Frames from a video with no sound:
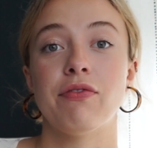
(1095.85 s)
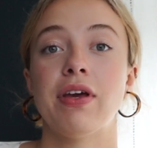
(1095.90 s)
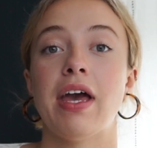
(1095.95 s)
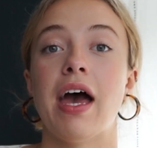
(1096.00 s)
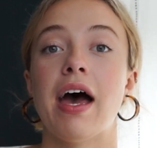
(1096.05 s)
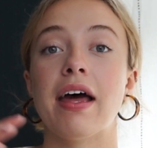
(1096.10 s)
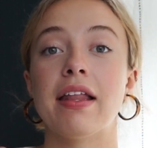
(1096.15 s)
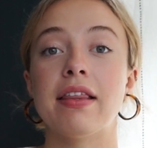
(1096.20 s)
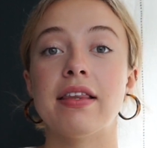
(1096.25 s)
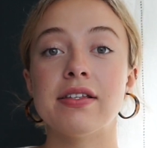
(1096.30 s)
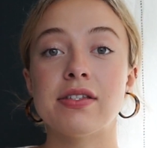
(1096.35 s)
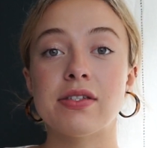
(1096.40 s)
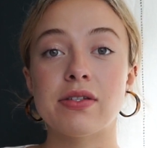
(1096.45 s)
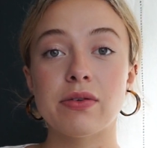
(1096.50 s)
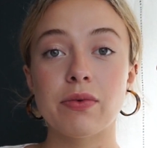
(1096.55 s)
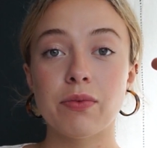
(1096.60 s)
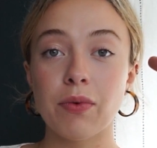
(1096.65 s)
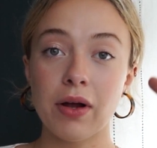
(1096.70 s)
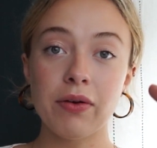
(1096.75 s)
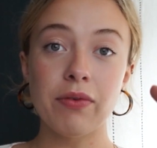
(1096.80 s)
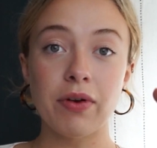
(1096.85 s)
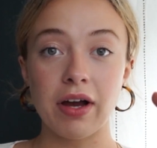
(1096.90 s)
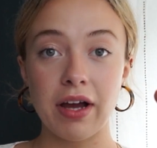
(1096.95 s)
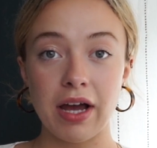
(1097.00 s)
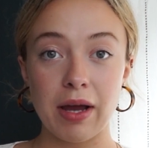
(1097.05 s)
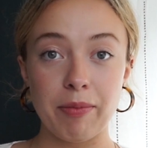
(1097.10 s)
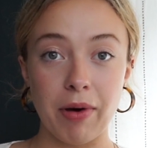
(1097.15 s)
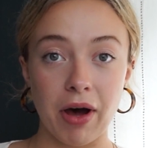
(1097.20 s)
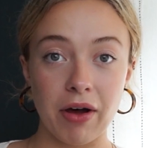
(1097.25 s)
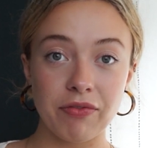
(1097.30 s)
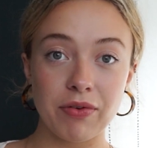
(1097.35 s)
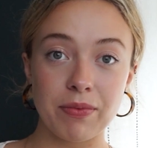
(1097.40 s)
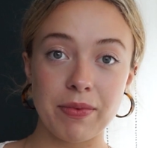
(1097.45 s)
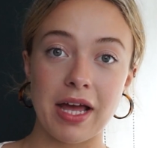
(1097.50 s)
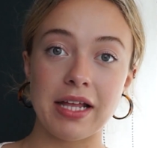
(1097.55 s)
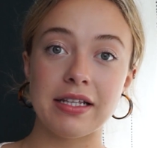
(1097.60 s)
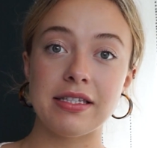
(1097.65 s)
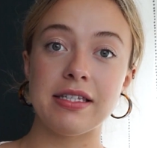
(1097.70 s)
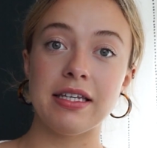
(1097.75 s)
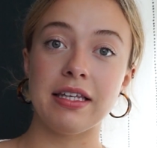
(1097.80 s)
We had this one rug I bought from
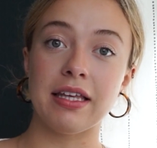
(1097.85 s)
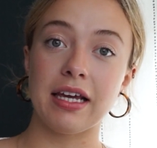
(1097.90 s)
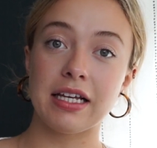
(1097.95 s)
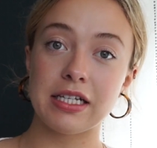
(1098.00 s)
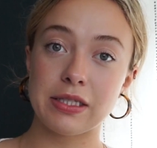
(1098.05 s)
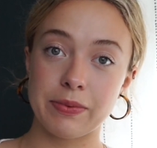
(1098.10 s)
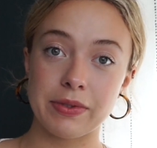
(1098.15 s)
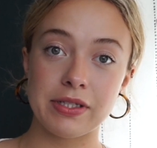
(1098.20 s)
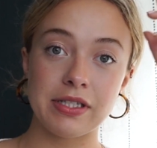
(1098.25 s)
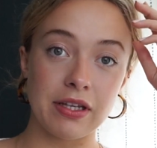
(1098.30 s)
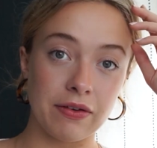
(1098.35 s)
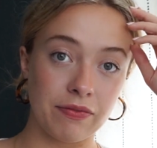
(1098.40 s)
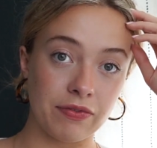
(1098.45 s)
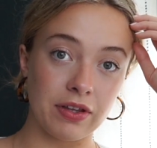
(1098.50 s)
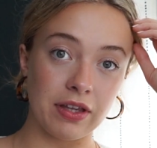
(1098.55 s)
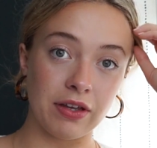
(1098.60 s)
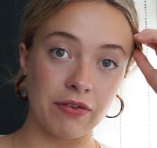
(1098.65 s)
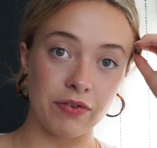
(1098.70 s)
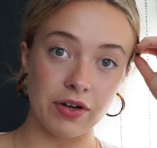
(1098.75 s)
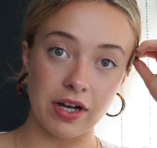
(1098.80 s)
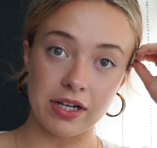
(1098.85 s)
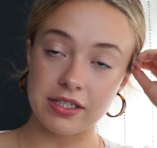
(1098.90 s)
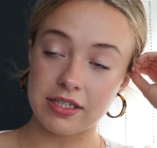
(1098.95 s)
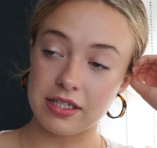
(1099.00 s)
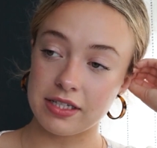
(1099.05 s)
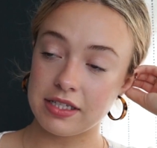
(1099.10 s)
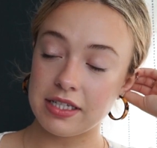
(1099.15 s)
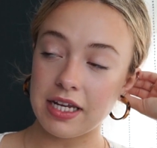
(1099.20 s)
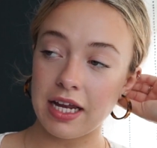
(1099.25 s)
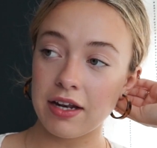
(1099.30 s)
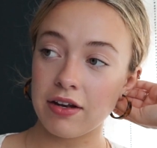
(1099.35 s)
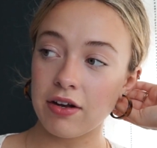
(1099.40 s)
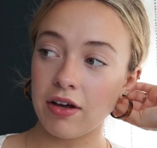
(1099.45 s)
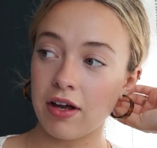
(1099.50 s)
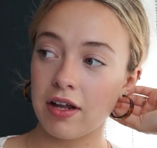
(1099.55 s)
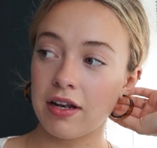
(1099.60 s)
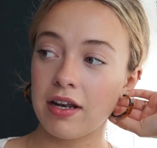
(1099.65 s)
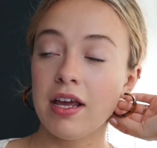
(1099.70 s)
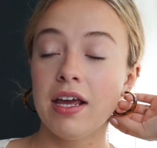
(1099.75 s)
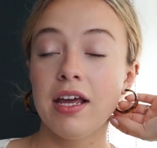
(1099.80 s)
Etsy, like specifically for us to stand
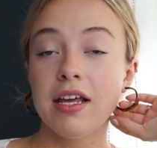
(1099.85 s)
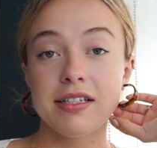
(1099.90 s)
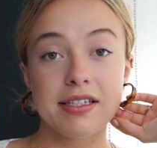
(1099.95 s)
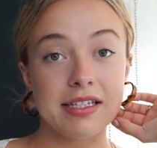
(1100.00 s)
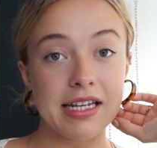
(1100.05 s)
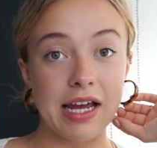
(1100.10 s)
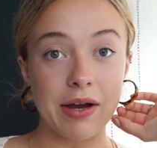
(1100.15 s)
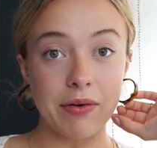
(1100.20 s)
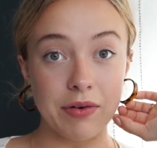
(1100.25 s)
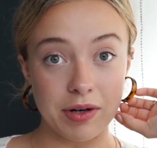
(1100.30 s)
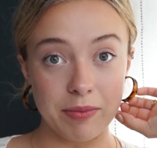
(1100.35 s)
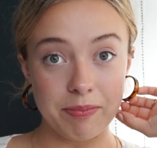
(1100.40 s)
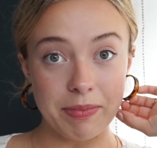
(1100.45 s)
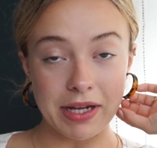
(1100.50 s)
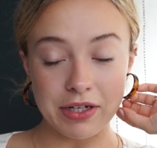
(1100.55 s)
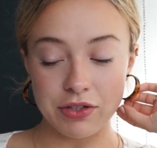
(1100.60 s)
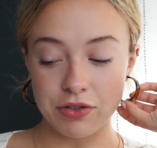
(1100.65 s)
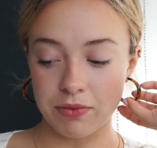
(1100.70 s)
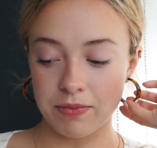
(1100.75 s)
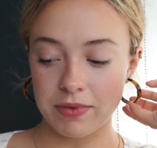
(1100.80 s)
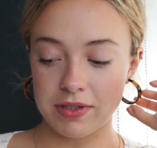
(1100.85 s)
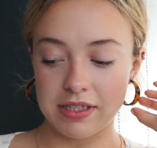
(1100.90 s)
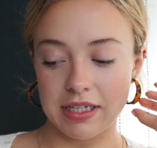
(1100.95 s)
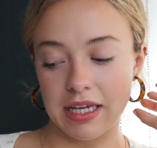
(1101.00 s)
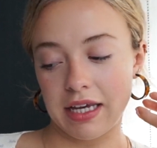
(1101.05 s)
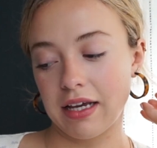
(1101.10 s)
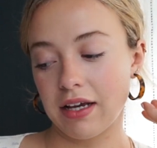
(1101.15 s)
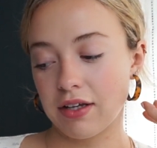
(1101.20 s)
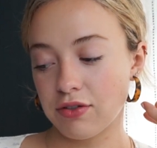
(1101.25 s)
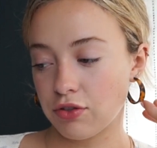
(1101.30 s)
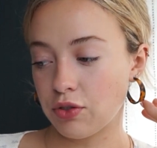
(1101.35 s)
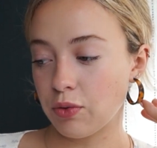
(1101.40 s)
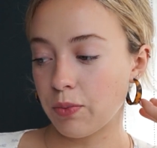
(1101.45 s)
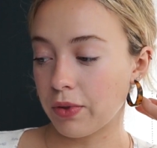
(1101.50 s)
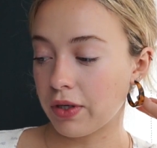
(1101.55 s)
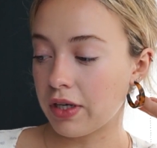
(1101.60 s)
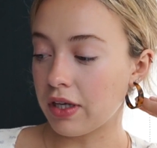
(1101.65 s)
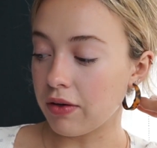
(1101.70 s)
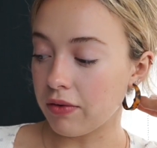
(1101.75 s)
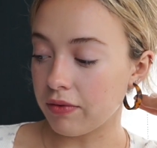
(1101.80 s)
on. It's now in our bedroom. It's like a super
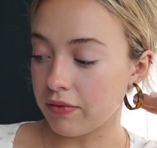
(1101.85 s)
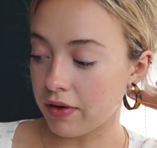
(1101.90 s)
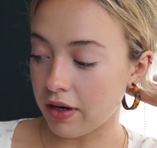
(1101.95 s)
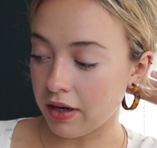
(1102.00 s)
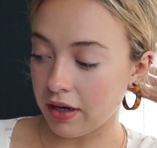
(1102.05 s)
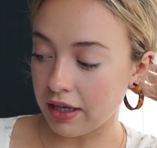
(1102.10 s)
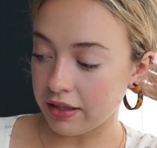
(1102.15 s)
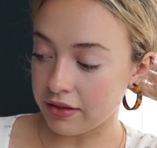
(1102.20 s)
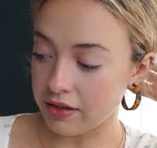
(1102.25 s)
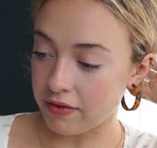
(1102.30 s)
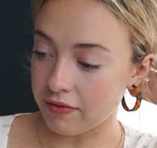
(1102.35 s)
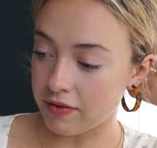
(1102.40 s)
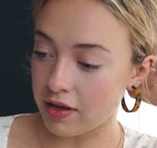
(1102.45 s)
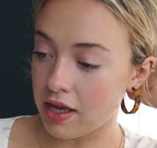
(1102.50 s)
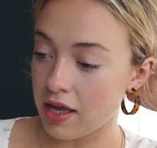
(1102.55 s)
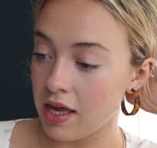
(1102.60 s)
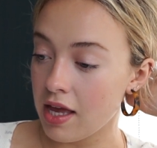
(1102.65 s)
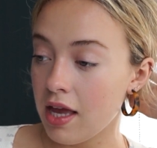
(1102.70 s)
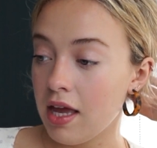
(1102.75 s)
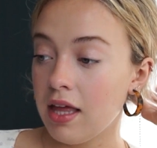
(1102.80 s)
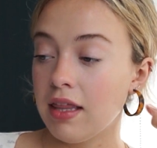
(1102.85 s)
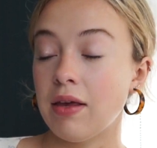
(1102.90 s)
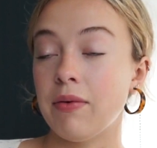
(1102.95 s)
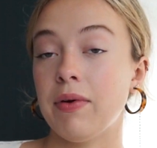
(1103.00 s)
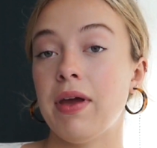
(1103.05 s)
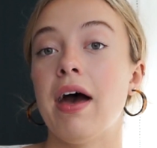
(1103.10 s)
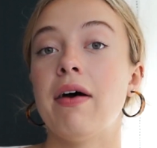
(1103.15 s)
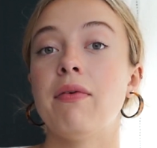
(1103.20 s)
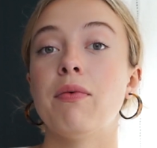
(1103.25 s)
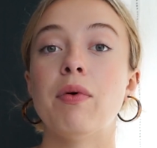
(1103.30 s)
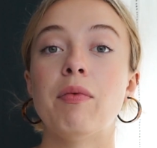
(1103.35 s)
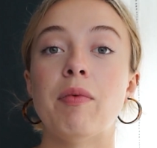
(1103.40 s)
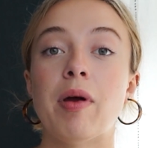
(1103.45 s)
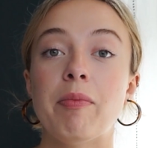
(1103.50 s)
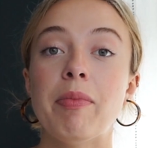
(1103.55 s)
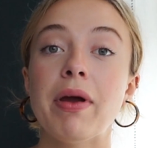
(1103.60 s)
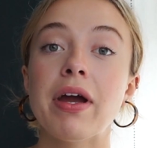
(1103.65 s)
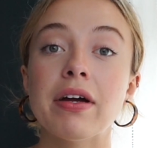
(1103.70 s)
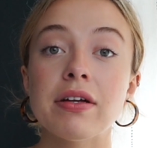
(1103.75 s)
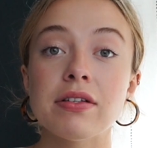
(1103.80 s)
cute rug. I love it. Then we have one of my
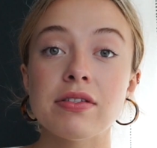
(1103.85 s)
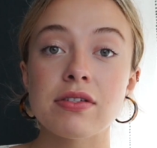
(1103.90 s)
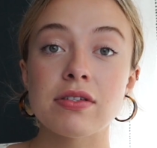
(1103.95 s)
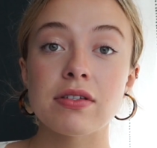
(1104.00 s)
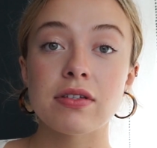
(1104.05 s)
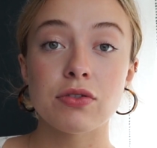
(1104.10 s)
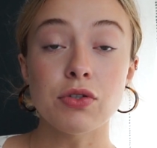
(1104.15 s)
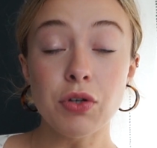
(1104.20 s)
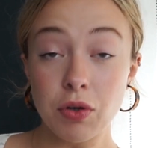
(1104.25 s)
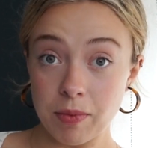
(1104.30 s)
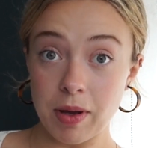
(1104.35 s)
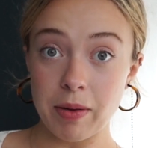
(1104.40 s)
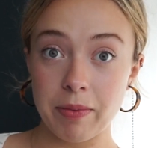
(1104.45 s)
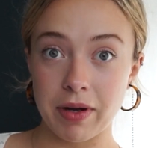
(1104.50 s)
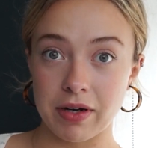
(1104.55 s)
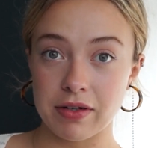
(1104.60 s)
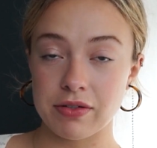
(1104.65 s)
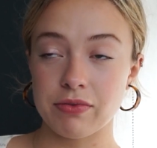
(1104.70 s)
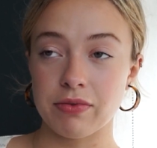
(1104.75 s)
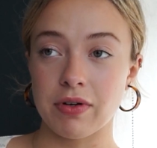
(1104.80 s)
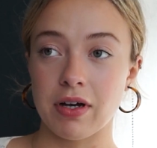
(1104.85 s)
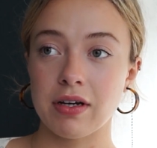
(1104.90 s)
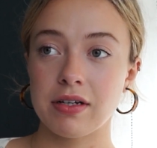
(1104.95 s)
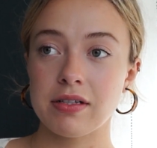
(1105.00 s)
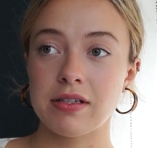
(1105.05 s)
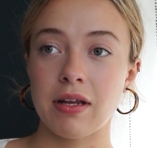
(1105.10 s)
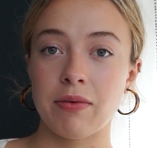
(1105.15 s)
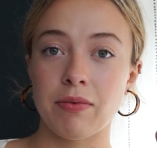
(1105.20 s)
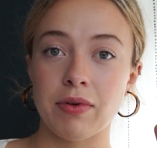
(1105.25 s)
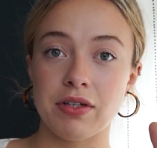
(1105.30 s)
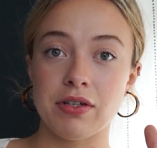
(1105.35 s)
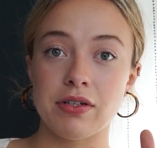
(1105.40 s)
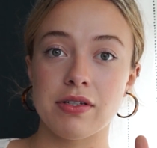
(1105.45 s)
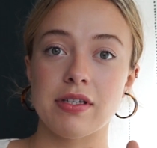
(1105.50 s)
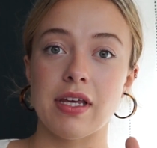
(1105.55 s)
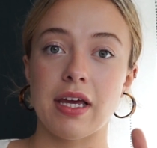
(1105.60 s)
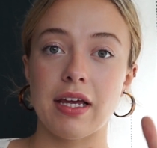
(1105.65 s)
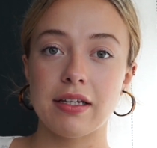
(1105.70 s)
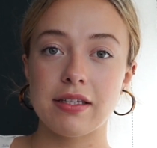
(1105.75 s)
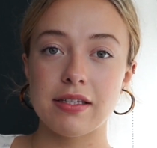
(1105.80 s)
parents, two of my parents' rugs, and we just
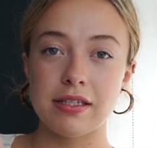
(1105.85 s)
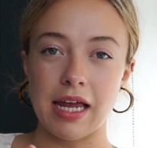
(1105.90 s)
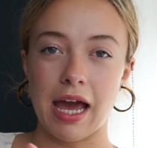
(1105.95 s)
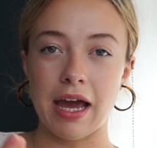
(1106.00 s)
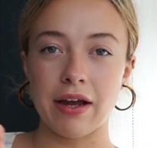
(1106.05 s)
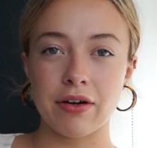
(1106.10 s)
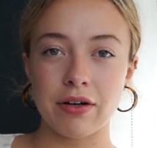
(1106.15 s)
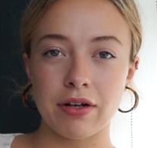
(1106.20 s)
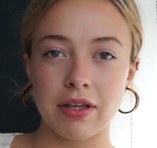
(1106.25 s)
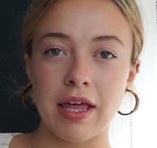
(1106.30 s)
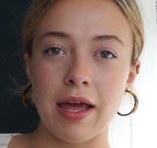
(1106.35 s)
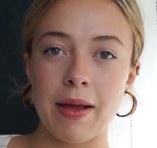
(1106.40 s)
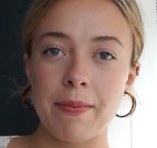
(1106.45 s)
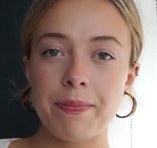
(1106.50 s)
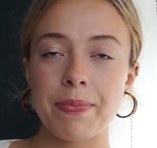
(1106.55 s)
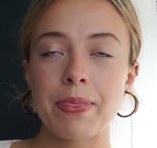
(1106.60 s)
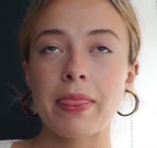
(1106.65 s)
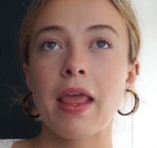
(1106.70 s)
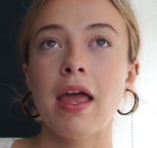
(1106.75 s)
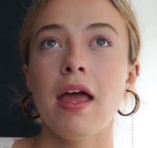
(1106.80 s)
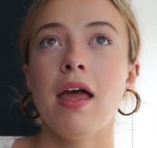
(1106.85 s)
like staggered them.